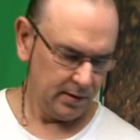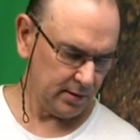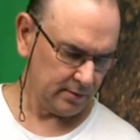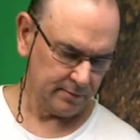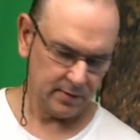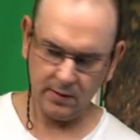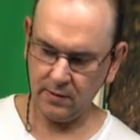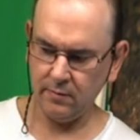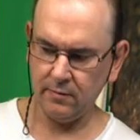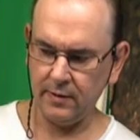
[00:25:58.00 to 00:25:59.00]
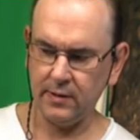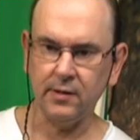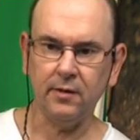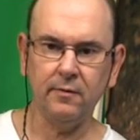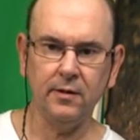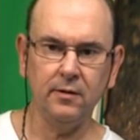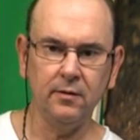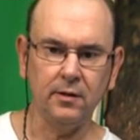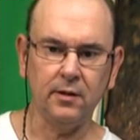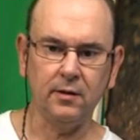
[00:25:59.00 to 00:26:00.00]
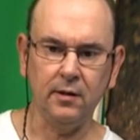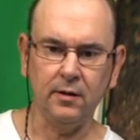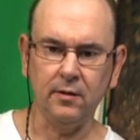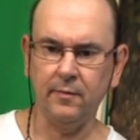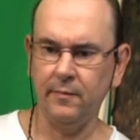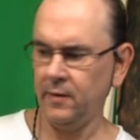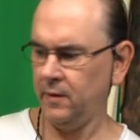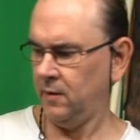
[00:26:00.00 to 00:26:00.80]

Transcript: yeah, so that's what we're going to start with, and um,